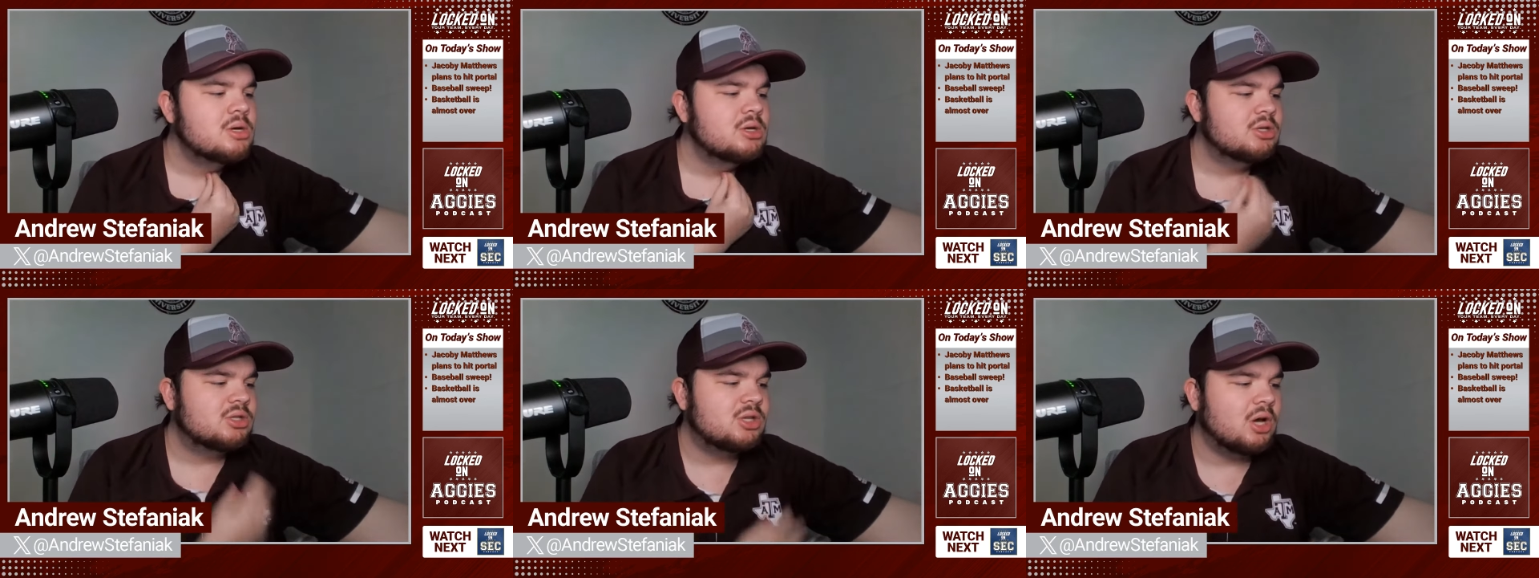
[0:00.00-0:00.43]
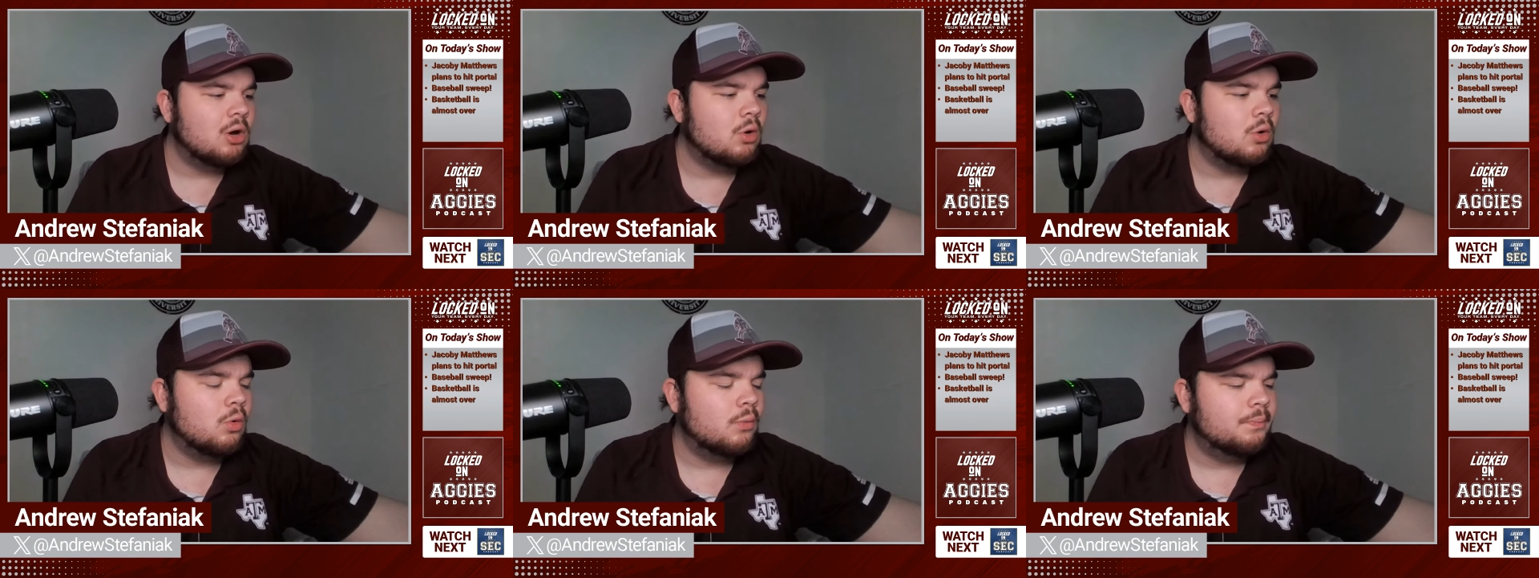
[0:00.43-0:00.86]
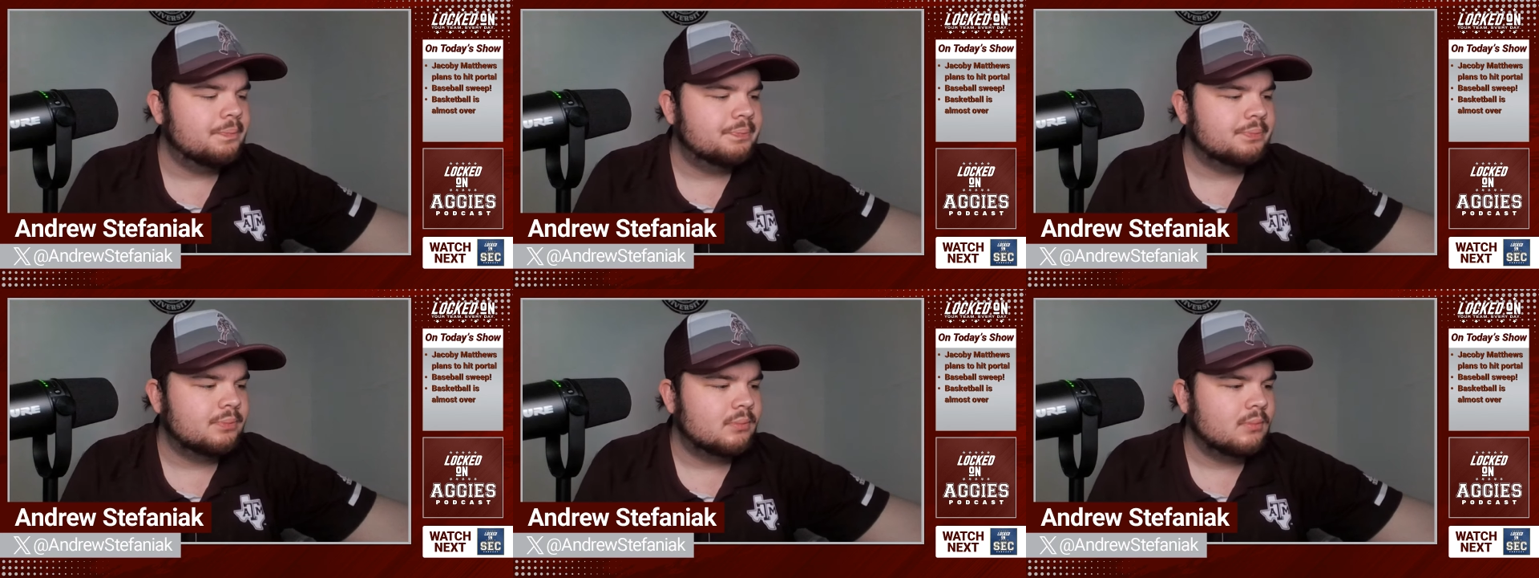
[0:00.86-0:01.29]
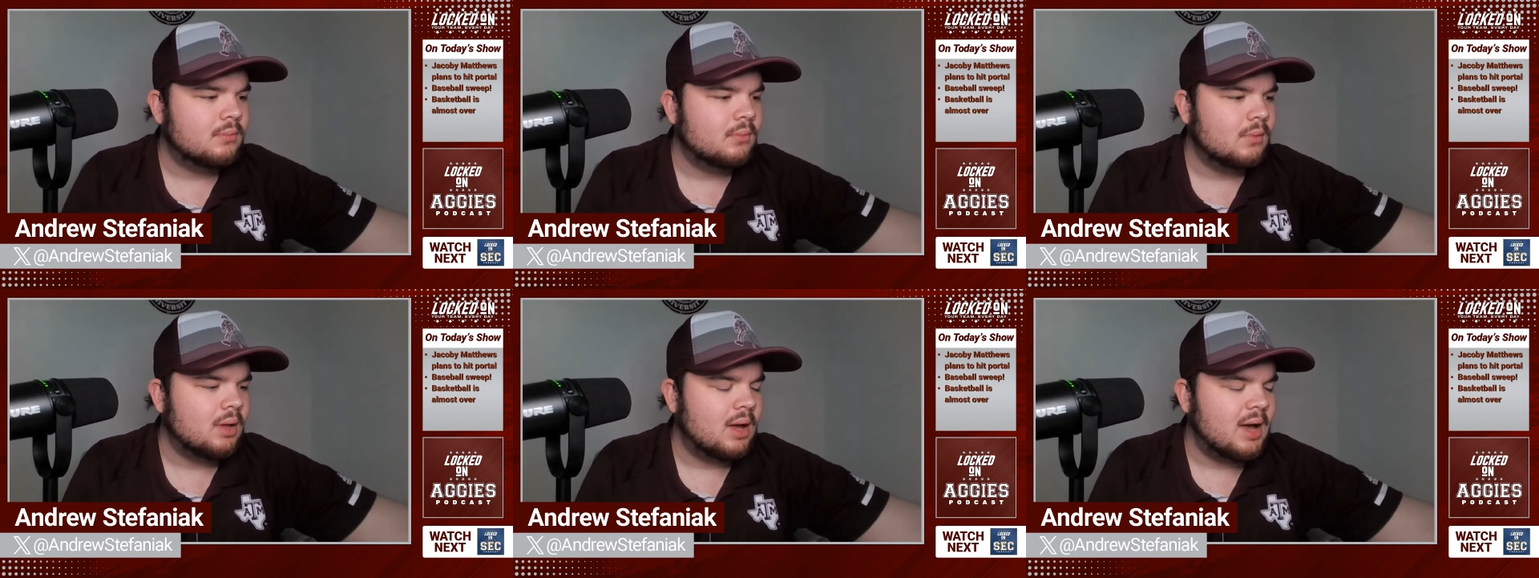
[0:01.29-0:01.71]
So,
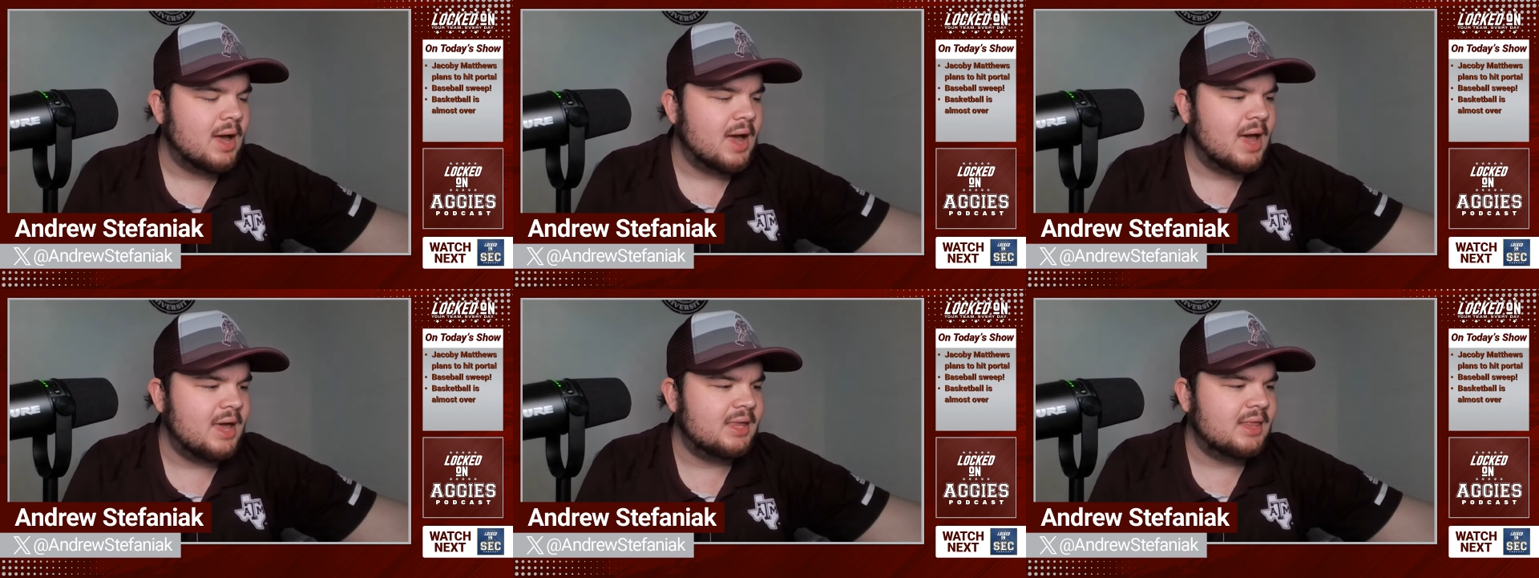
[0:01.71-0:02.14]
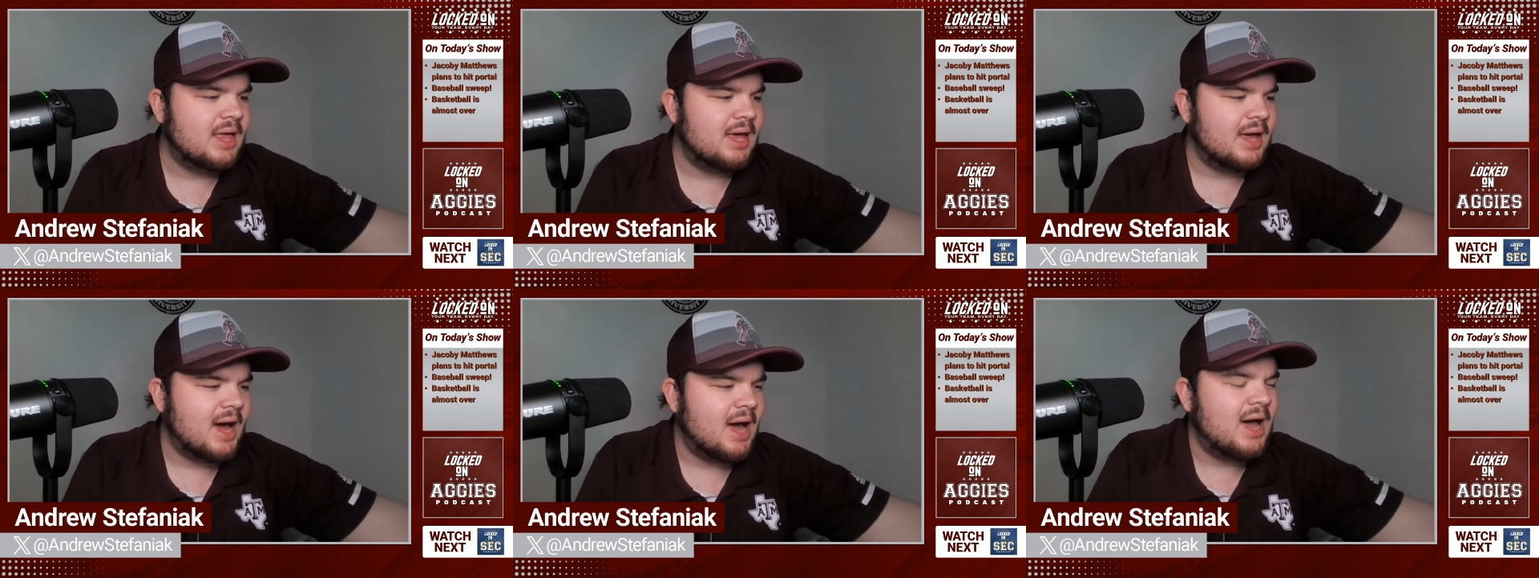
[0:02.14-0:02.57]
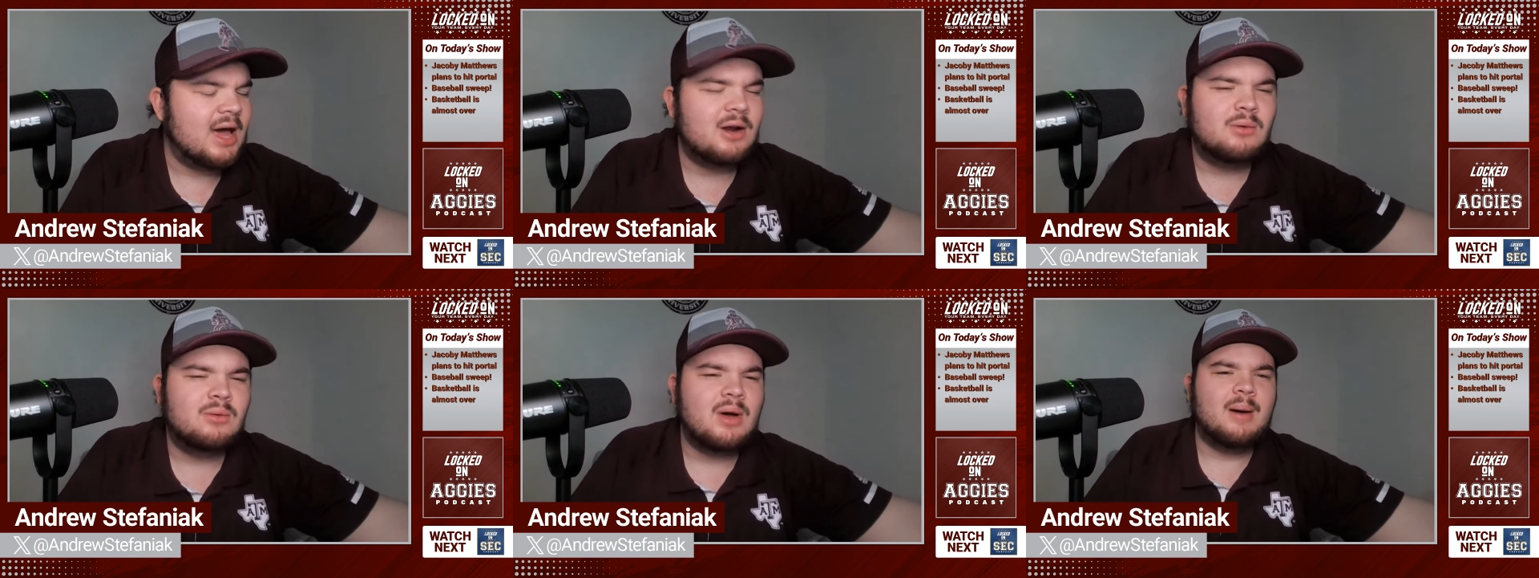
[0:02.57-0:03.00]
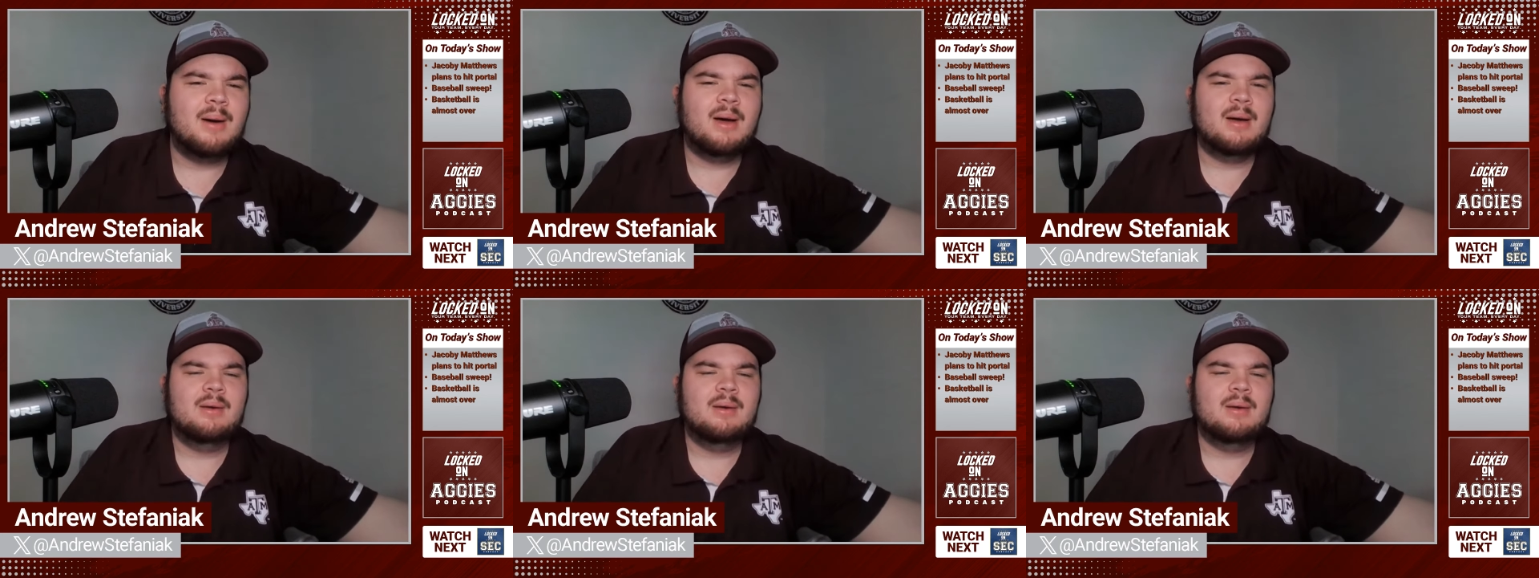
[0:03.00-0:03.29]
and like I don't, I,